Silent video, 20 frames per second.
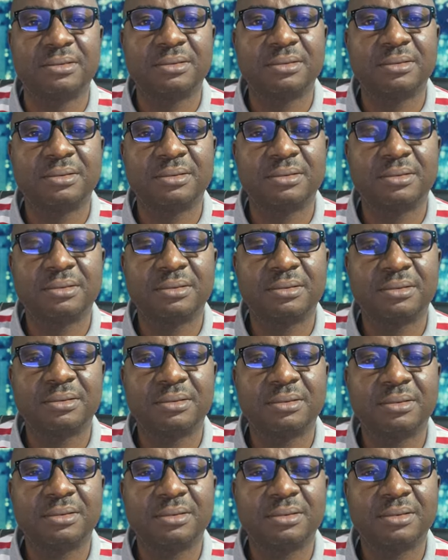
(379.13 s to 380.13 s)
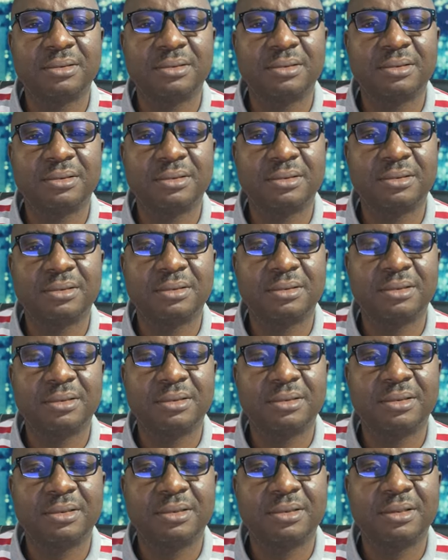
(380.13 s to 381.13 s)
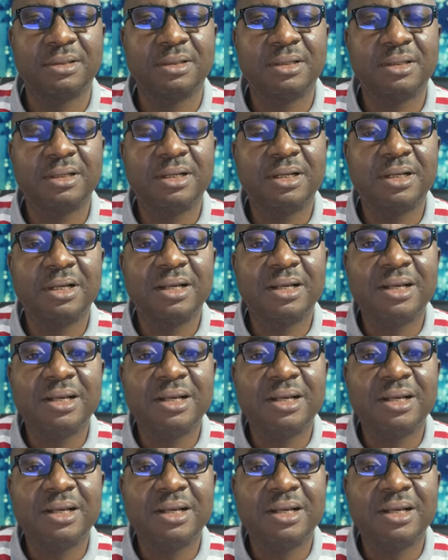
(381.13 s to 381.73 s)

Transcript: Nobody speaks.